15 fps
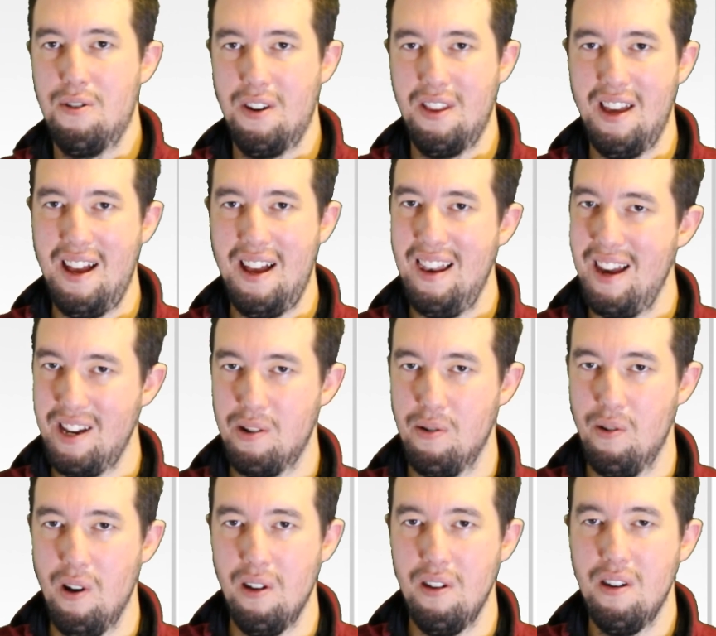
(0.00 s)
that later
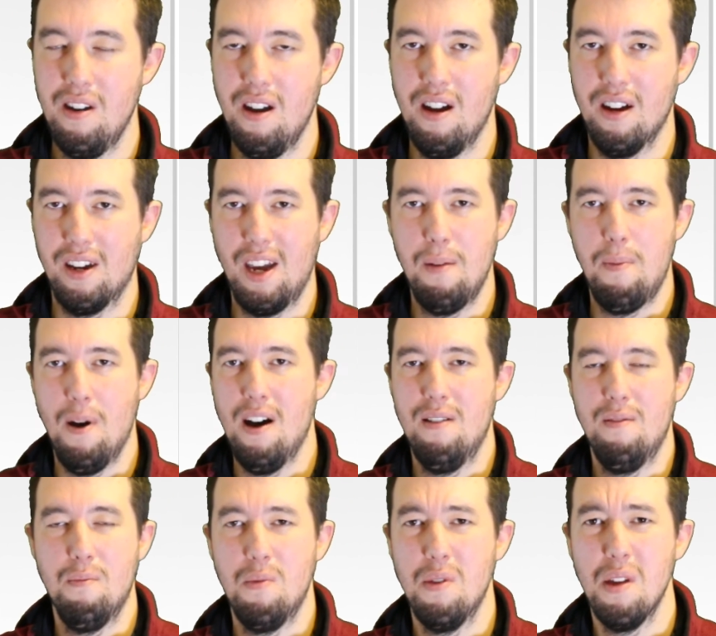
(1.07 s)
on, okay? But
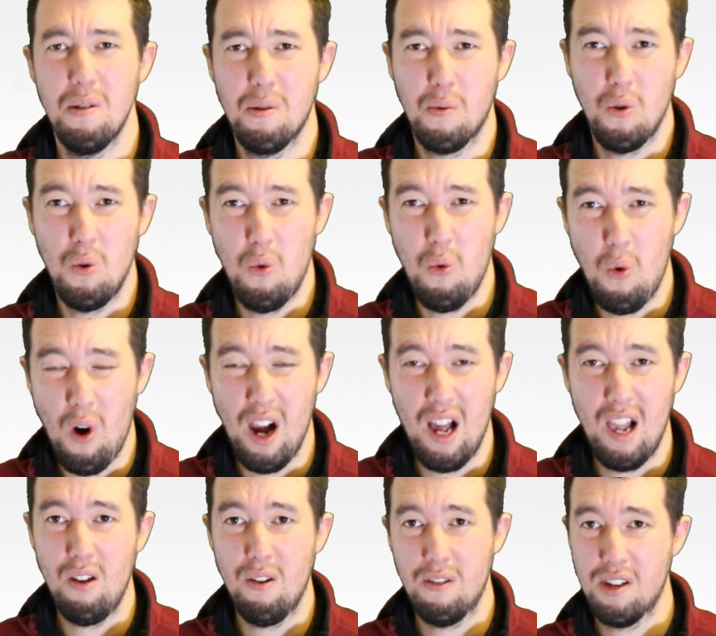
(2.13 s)
there's quite a
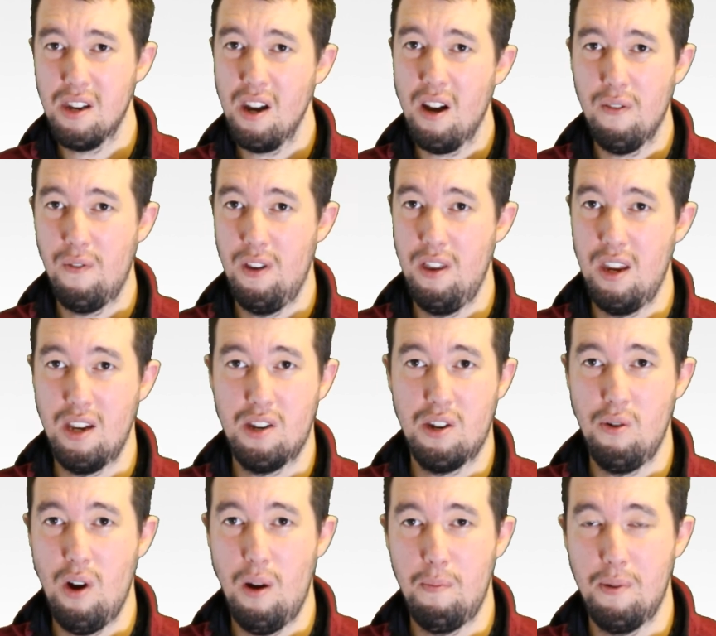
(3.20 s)
lot of stuff in these
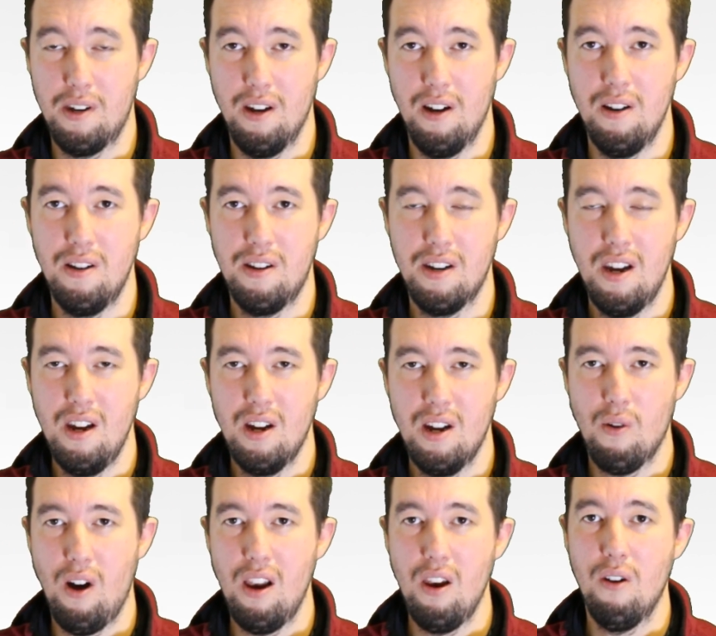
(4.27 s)
two episodes,
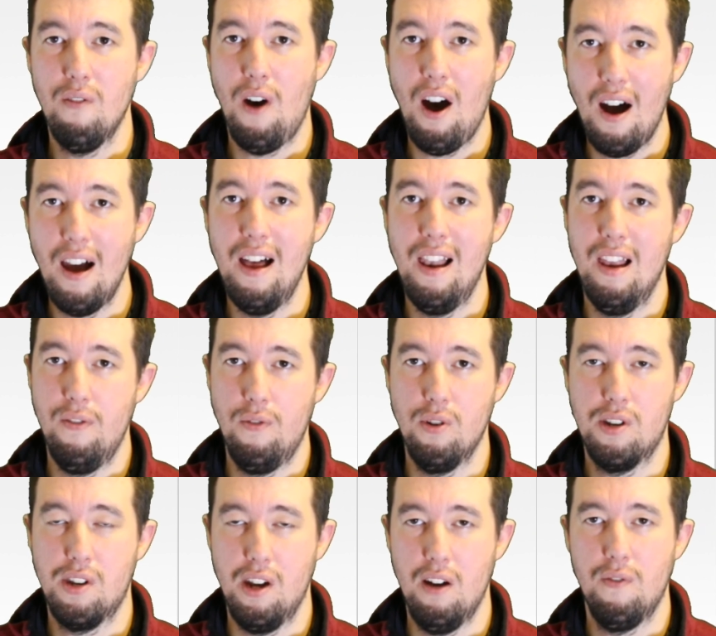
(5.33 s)
quite a lot of higher level
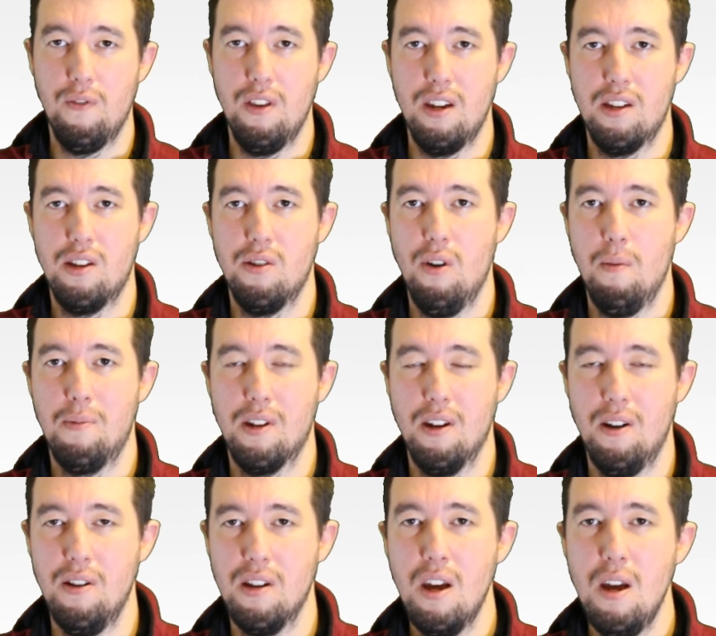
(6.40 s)
stuff in these two
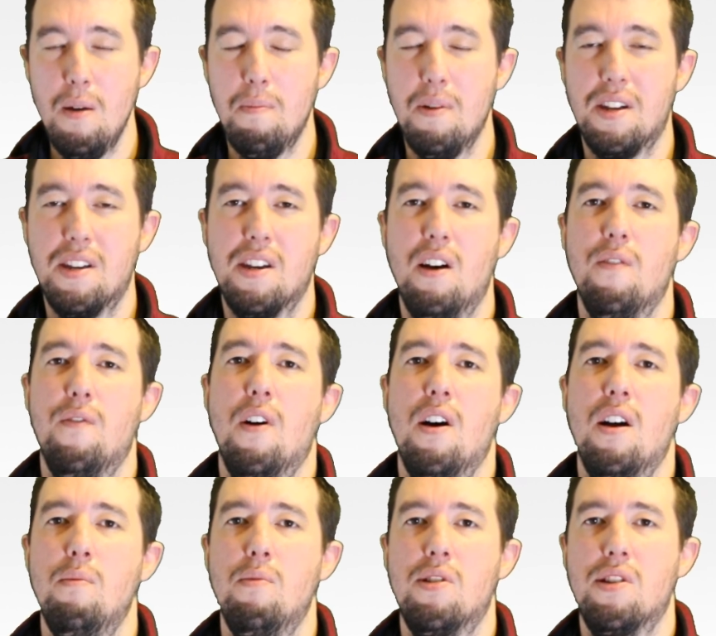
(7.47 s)
episodes, but stuff I
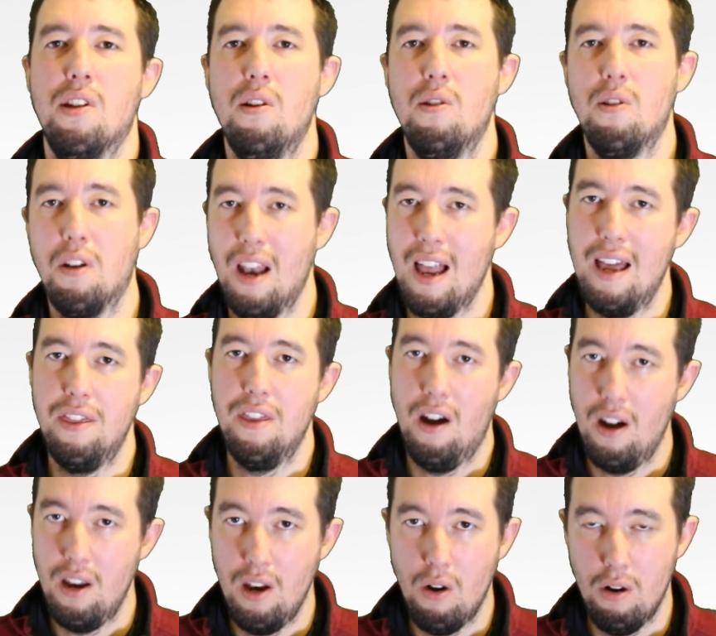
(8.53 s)
am so glad that I
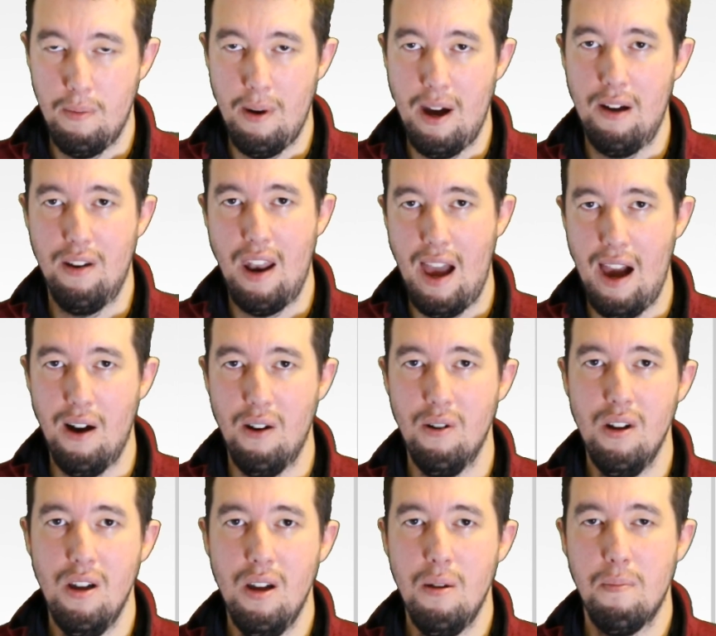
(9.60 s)
know about now,
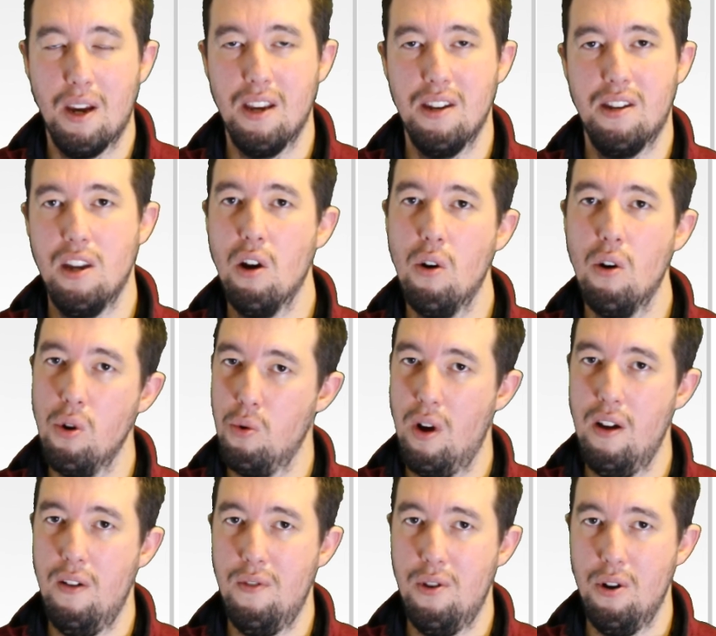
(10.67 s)
because the old way
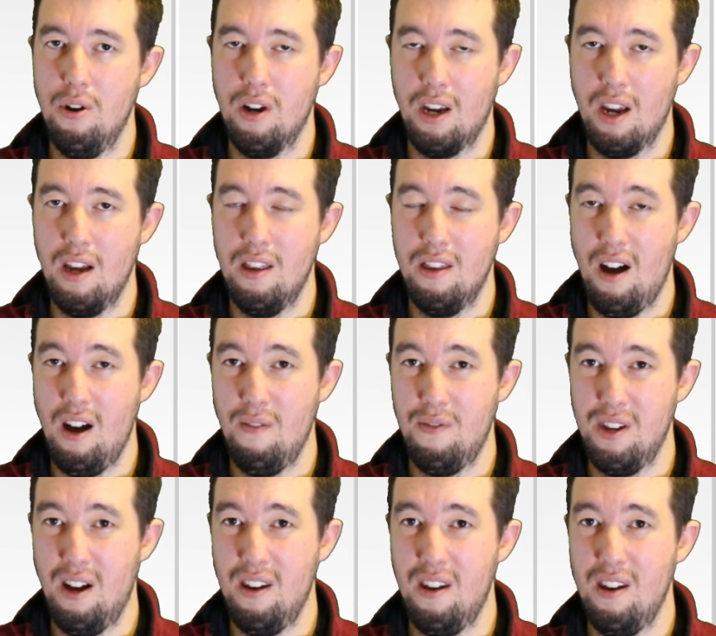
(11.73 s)
of doing it that I've
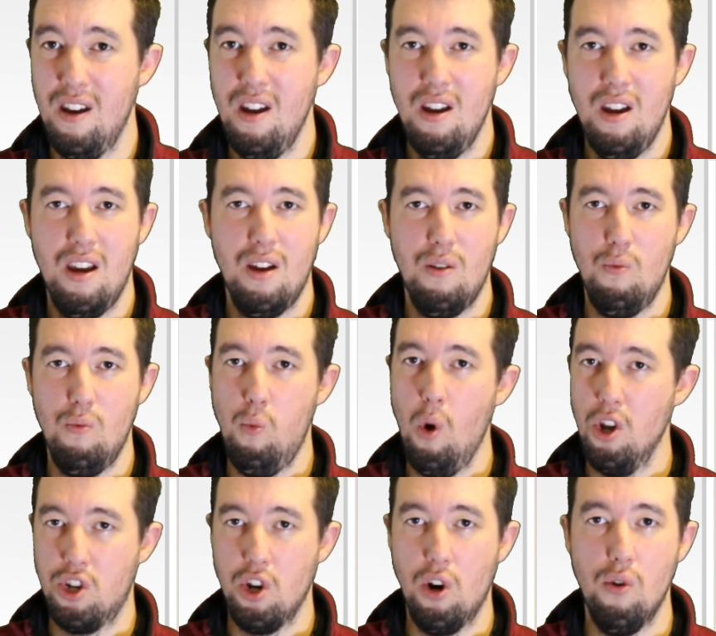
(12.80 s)
done
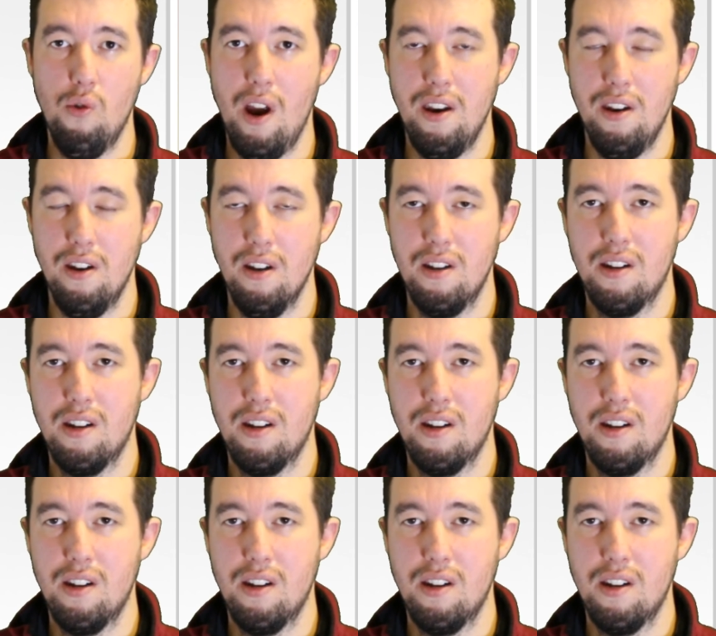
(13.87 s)
was horrendous.